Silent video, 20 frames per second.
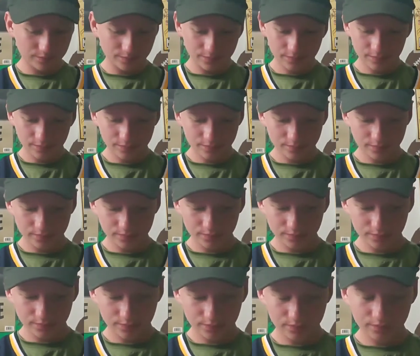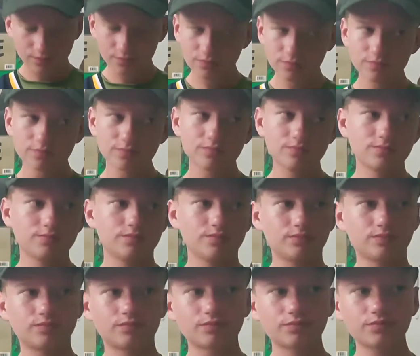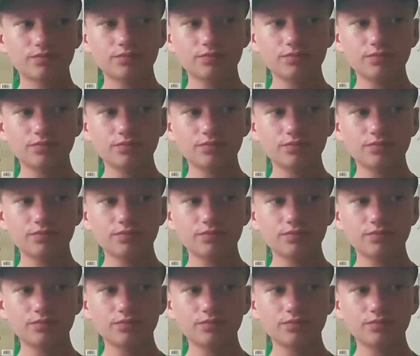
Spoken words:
(no one is talking)